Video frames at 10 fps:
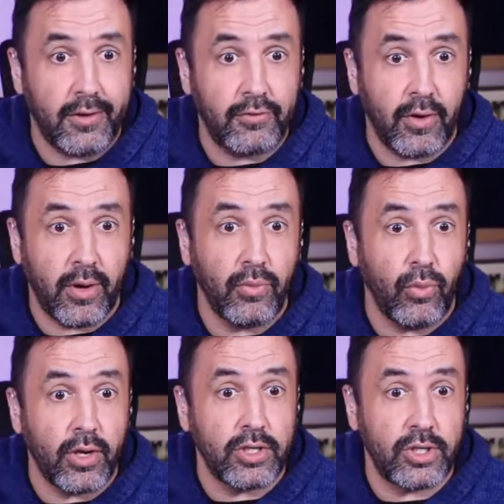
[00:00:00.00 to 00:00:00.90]
from
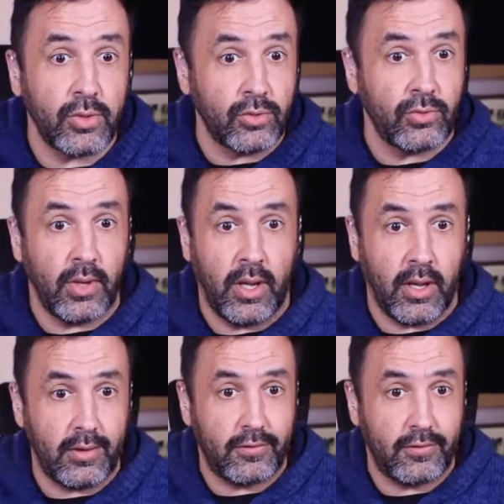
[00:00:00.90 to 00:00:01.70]
one show to another.